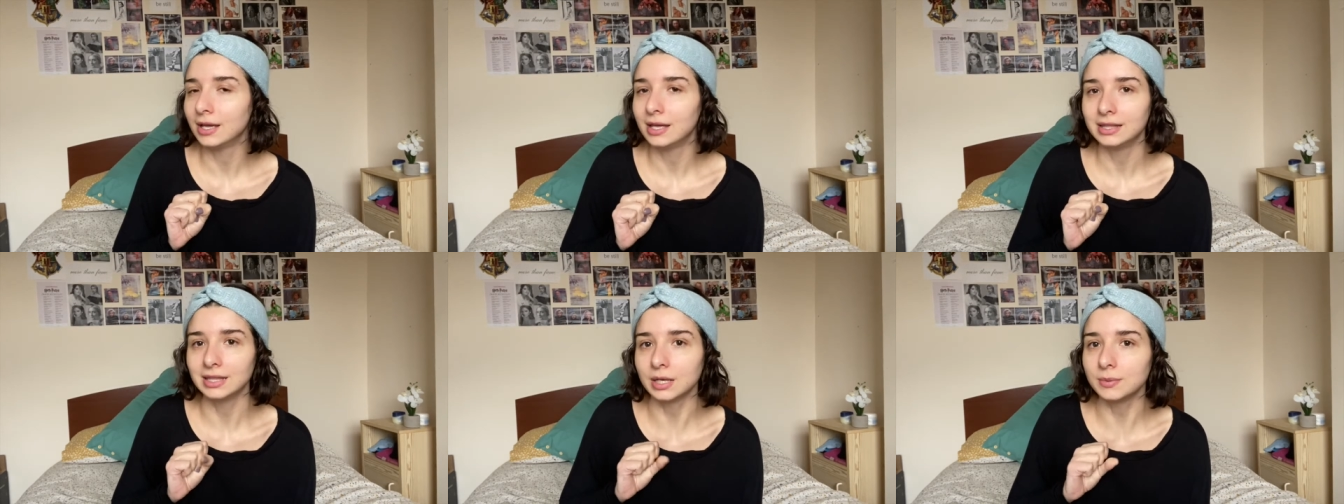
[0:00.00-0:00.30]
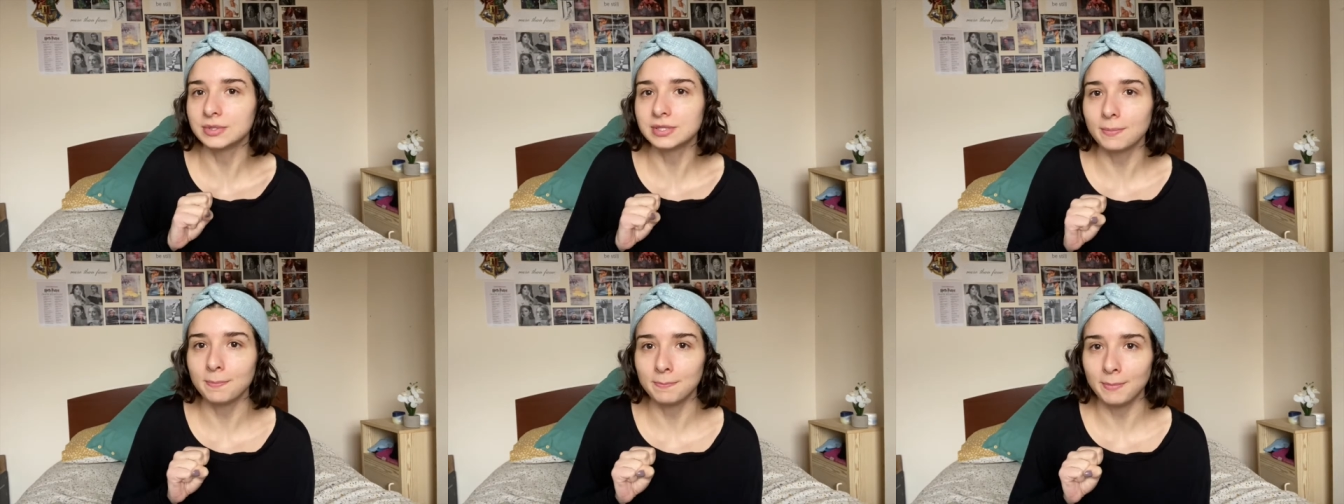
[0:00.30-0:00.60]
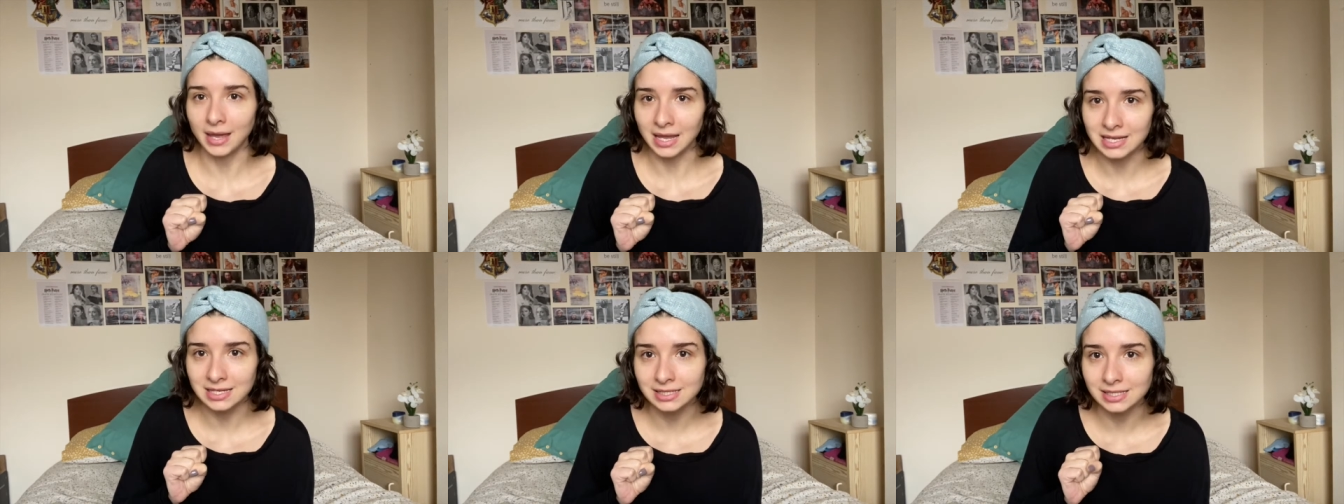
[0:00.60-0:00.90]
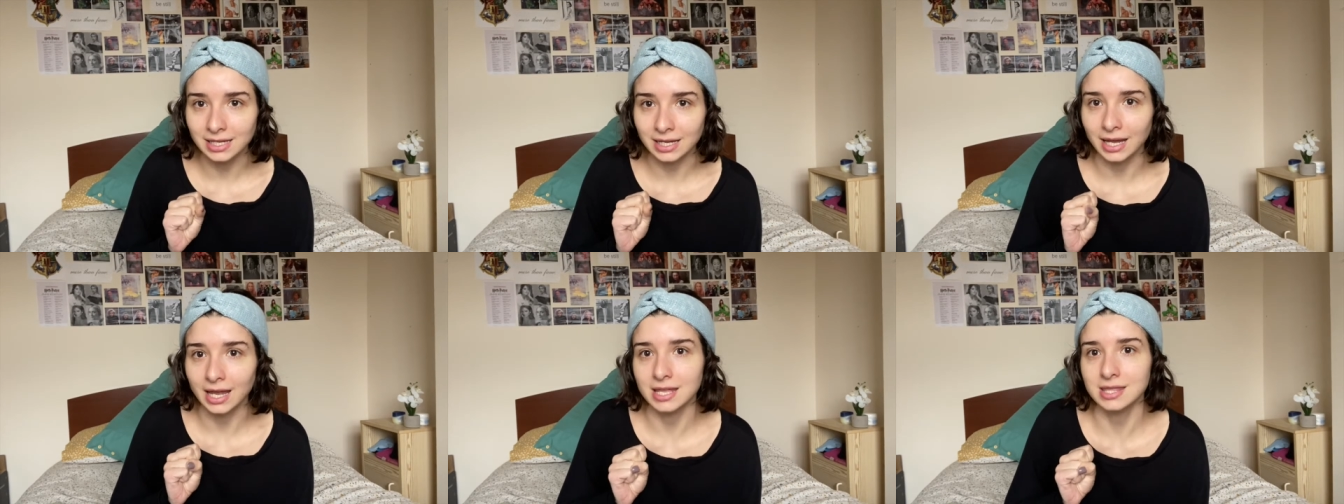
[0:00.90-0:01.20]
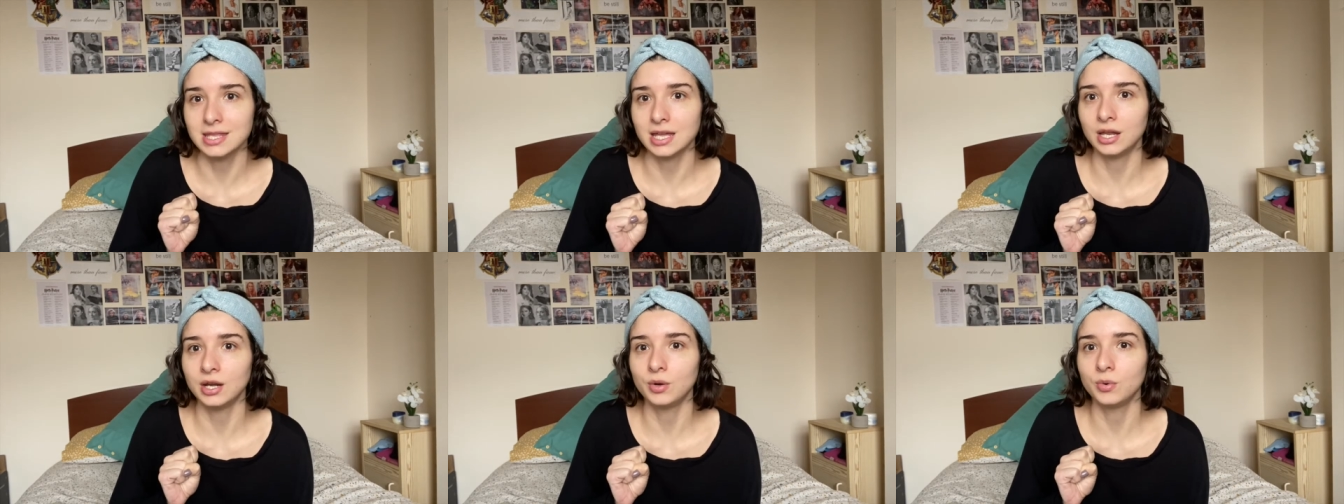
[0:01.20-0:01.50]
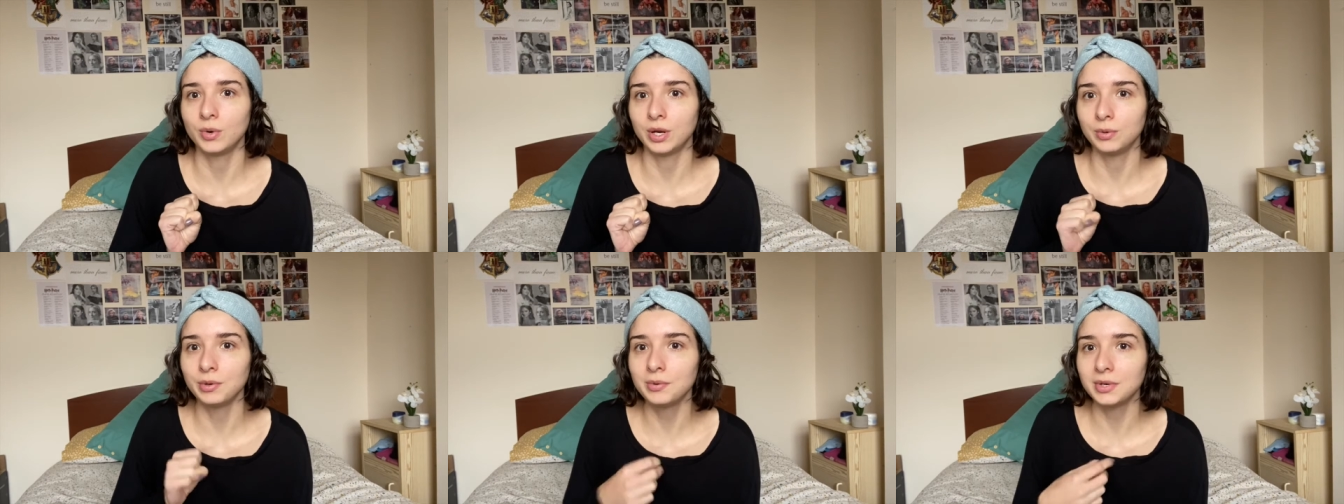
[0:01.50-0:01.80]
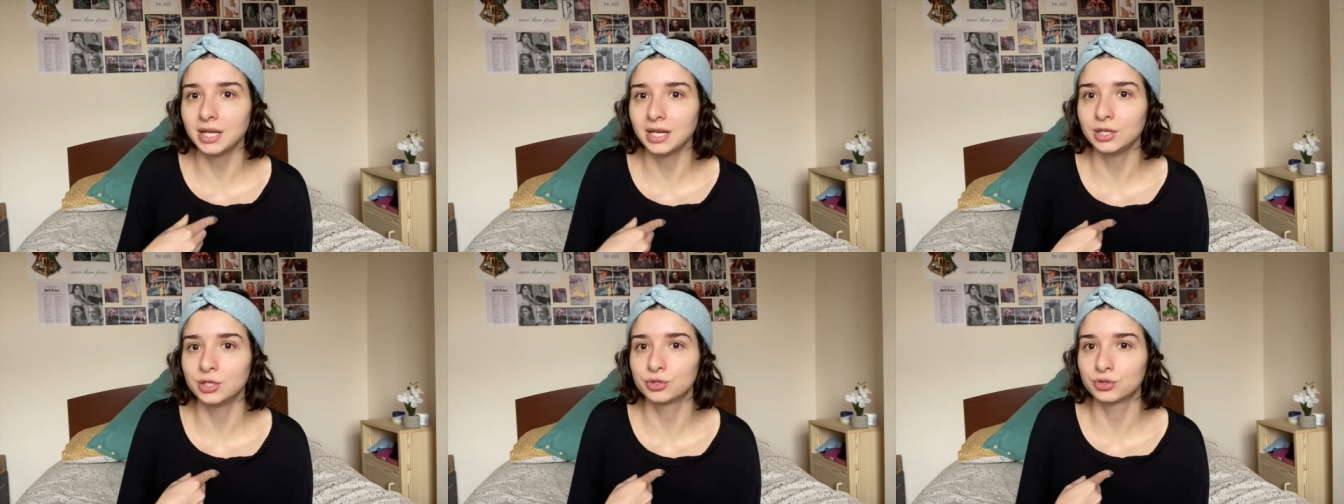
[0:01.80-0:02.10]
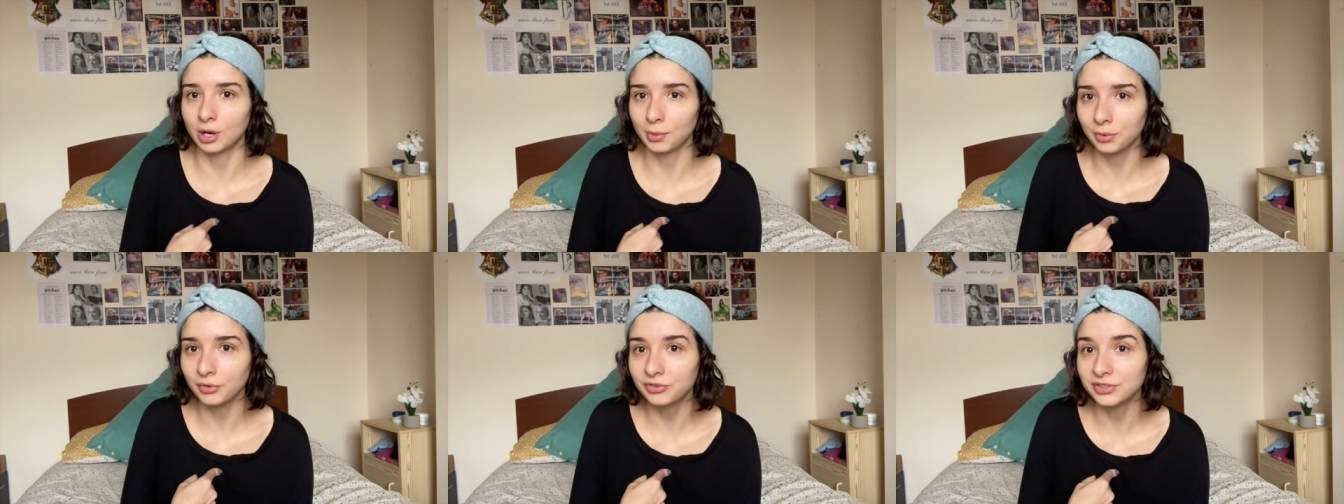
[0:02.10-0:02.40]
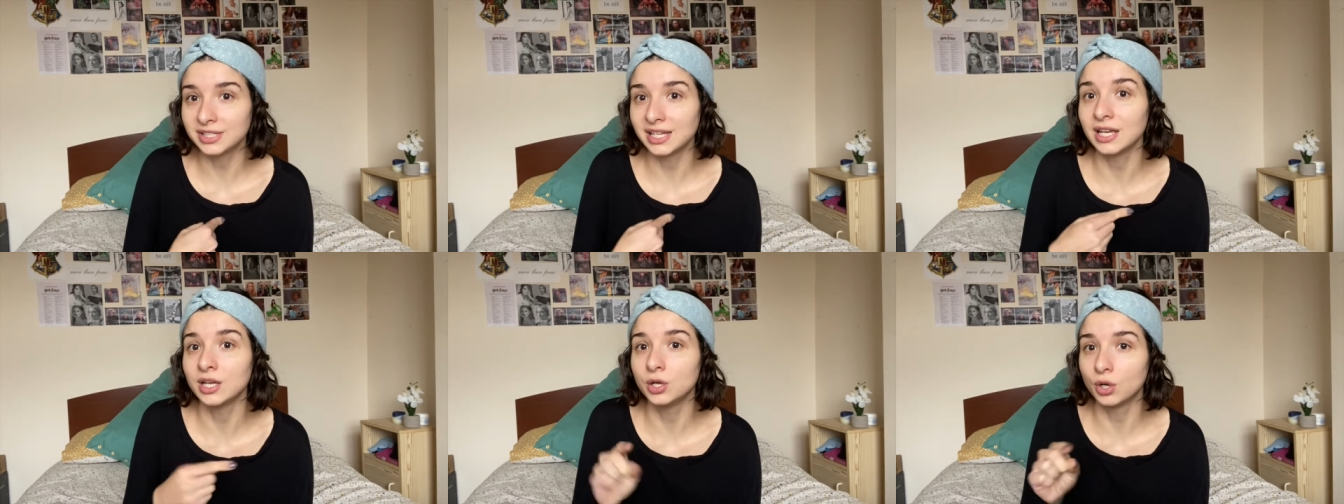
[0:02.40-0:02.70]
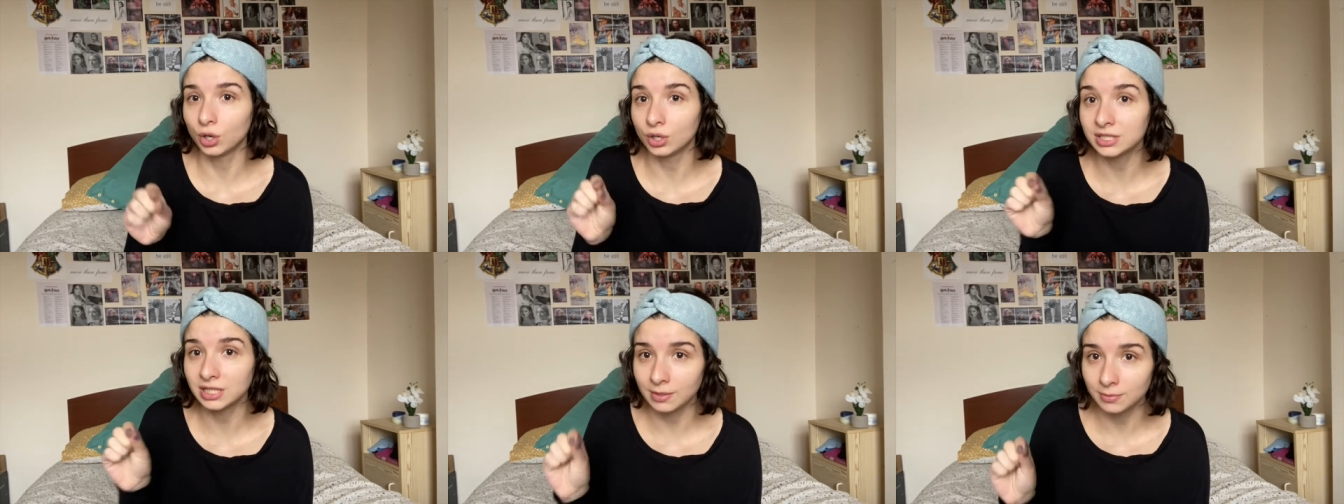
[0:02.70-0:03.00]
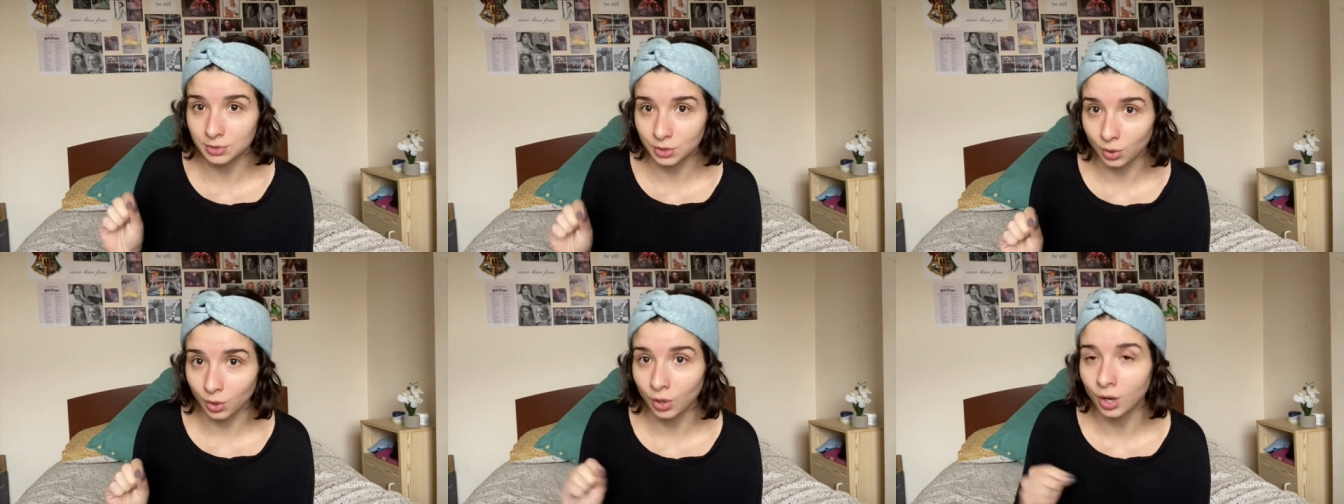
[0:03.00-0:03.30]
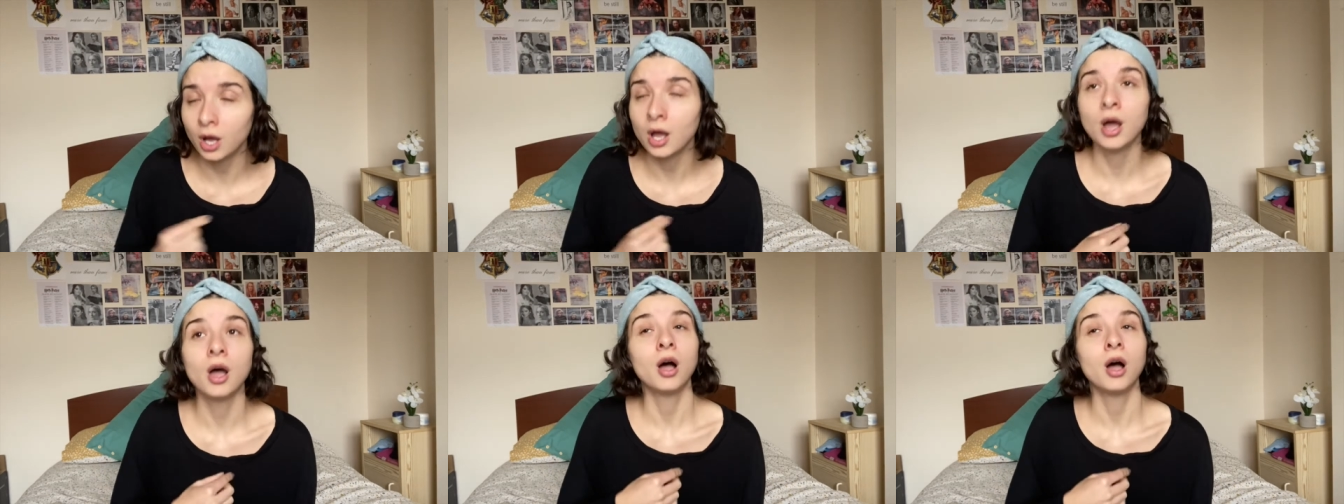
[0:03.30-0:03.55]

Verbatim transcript: That was amazing. And then when we would get in trouble for saying goddamn door,